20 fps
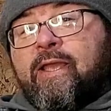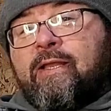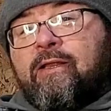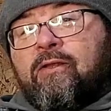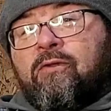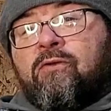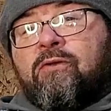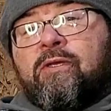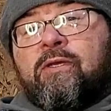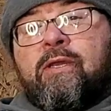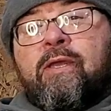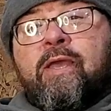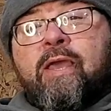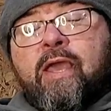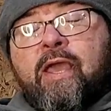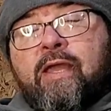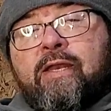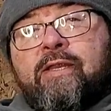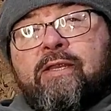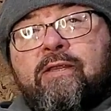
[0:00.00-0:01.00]
that look.
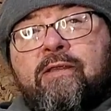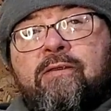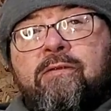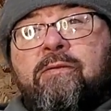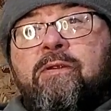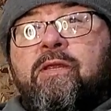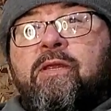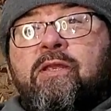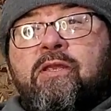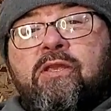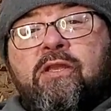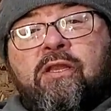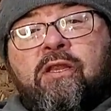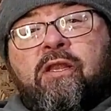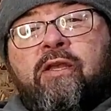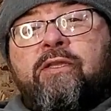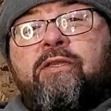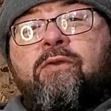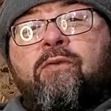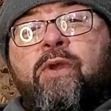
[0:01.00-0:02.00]
And you
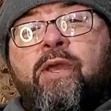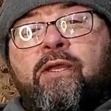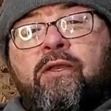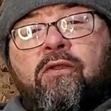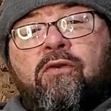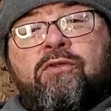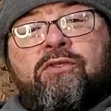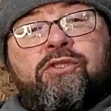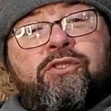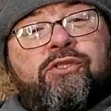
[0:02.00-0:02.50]
like the way it looks.